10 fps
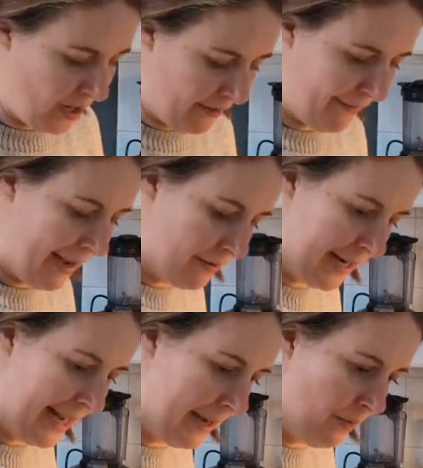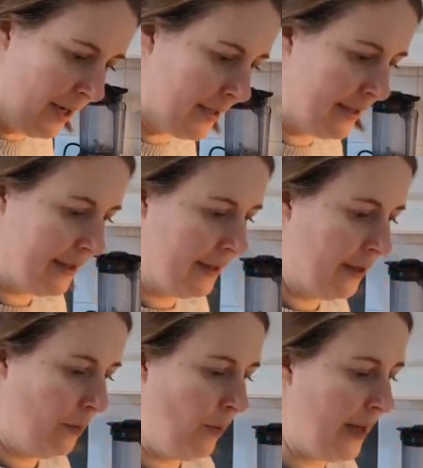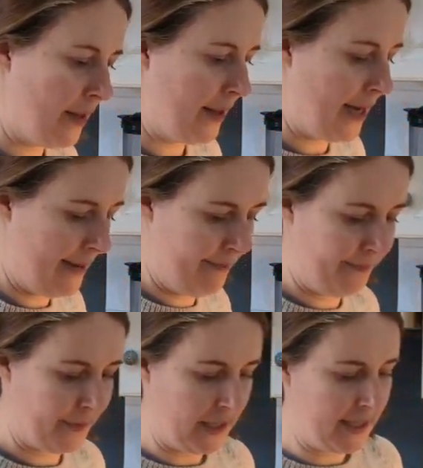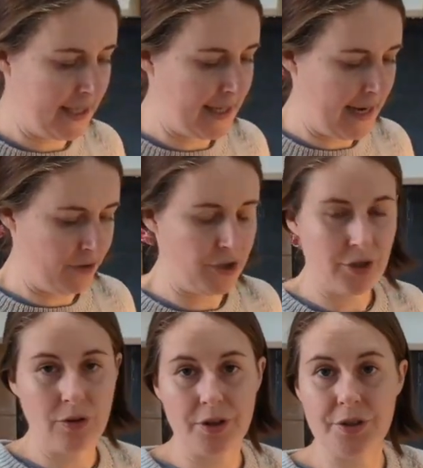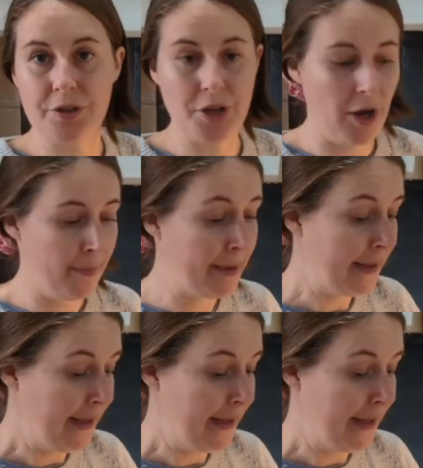half hour with a tea towel just across the top,